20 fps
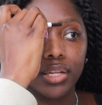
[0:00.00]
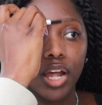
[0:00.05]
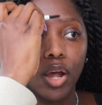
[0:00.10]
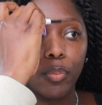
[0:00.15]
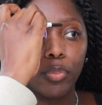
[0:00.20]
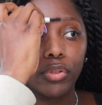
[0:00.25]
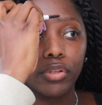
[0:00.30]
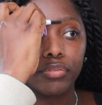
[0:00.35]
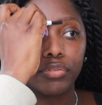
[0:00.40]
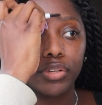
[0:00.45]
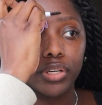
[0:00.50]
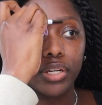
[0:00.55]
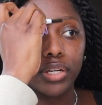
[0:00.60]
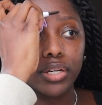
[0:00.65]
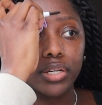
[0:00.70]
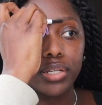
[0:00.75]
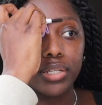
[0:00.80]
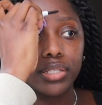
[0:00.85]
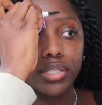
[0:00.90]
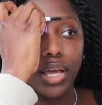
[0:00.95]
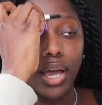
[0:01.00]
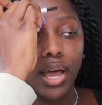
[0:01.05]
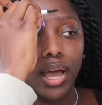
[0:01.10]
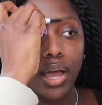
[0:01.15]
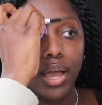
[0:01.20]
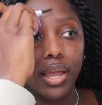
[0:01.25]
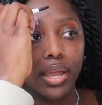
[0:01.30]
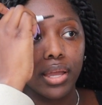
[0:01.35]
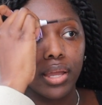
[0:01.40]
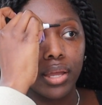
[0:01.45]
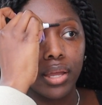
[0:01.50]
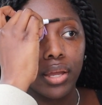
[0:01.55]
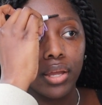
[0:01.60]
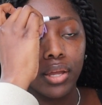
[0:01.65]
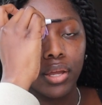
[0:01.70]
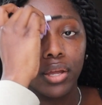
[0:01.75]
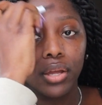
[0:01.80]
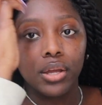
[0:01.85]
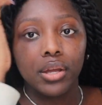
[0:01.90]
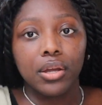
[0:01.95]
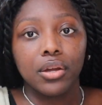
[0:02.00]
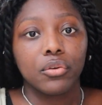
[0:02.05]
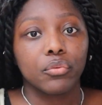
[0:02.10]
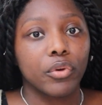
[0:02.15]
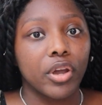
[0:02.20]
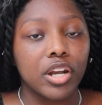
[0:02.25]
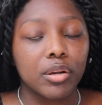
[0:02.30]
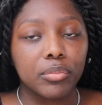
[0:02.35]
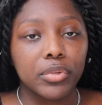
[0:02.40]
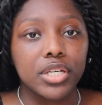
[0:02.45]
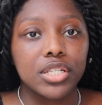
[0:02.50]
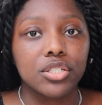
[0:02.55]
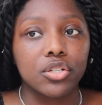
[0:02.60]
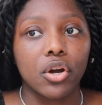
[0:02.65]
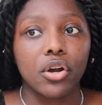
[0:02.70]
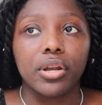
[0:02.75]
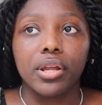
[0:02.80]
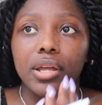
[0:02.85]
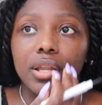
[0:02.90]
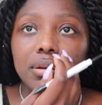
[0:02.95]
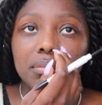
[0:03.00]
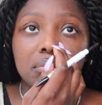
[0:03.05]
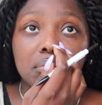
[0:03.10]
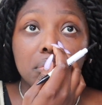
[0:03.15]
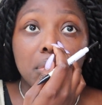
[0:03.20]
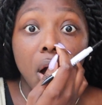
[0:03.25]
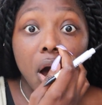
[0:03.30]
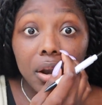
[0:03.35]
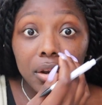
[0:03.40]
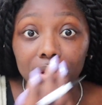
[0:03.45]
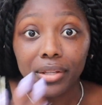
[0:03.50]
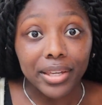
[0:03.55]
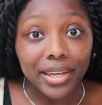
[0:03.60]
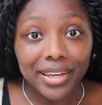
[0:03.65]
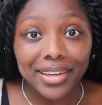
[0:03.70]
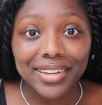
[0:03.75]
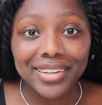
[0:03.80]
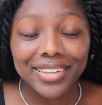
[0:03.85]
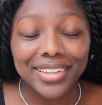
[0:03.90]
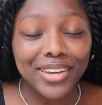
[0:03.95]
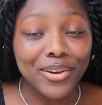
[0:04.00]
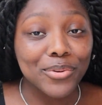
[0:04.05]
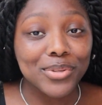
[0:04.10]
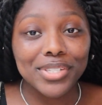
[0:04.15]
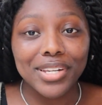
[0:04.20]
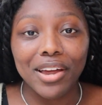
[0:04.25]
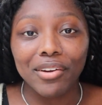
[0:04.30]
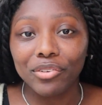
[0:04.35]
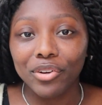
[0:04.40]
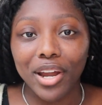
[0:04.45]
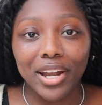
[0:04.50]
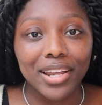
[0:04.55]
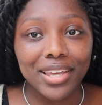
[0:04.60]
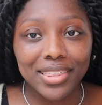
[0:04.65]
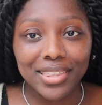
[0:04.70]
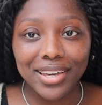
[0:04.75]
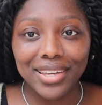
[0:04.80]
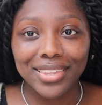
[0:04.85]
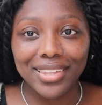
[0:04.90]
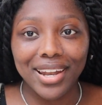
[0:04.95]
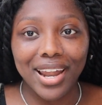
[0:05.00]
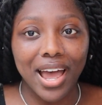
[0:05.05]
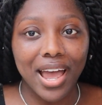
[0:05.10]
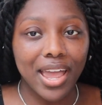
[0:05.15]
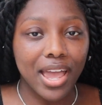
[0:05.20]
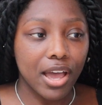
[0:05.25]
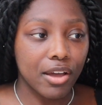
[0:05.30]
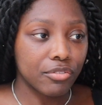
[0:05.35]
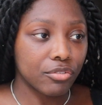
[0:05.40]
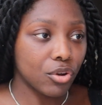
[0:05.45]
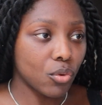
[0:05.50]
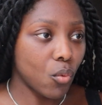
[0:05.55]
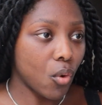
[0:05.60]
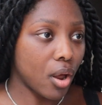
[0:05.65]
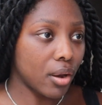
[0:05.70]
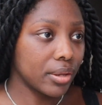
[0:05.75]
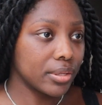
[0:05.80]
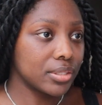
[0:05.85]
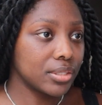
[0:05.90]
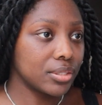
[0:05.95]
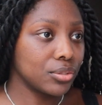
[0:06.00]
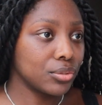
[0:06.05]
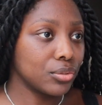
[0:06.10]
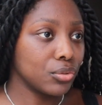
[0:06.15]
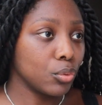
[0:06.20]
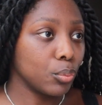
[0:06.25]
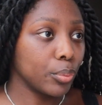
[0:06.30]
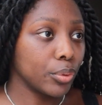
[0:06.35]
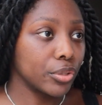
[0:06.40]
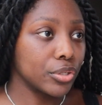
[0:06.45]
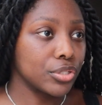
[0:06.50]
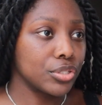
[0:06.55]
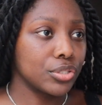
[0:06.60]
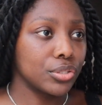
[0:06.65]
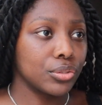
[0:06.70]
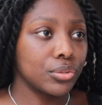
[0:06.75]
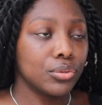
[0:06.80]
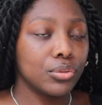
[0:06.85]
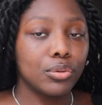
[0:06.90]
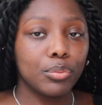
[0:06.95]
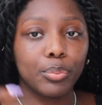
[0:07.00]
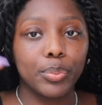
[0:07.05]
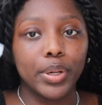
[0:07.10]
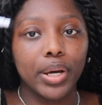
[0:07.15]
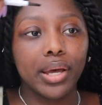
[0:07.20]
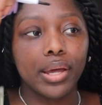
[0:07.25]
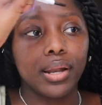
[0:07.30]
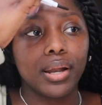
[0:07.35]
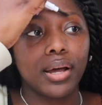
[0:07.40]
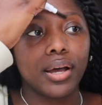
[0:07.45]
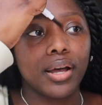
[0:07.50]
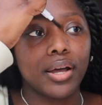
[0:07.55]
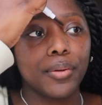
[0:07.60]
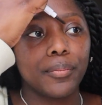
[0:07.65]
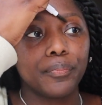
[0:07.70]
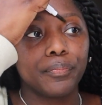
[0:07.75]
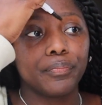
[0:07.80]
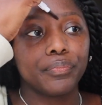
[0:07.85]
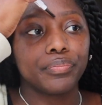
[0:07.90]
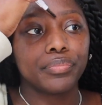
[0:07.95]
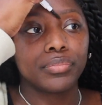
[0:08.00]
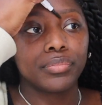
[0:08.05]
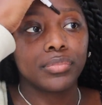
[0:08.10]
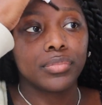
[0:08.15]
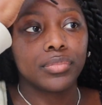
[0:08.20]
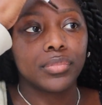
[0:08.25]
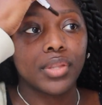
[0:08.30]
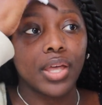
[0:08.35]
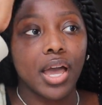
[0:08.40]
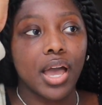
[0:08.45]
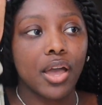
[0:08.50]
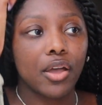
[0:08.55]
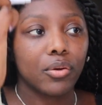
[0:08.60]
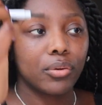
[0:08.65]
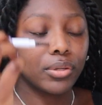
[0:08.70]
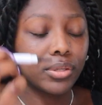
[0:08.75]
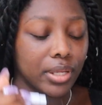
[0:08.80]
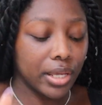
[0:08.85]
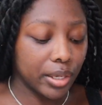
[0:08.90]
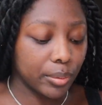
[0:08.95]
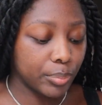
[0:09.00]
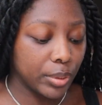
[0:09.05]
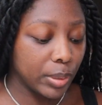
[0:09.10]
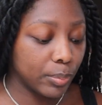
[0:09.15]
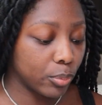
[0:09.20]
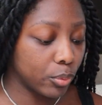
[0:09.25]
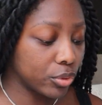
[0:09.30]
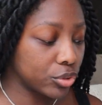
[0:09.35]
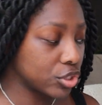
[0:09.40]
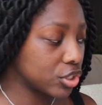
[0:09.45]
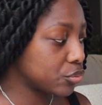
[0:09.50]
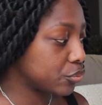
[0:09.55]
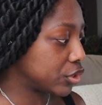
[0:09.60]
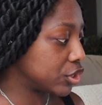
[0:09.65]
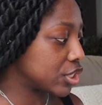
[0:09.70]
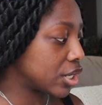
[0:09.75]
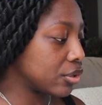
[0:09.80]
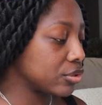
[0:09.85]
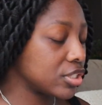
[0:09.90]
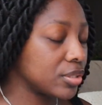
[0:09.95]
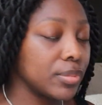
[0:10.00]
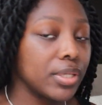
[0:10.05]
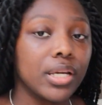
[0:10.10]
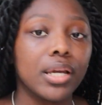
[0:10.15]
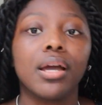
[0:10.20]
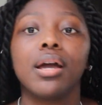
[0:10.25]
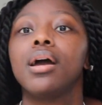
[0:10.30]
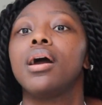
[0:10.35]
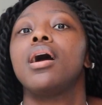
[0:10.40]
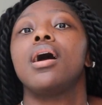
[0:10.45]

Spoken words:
couple of years, I randomly started modeling. It was never anything that I ever wanted to pursue, but I would like, people would just reach out to me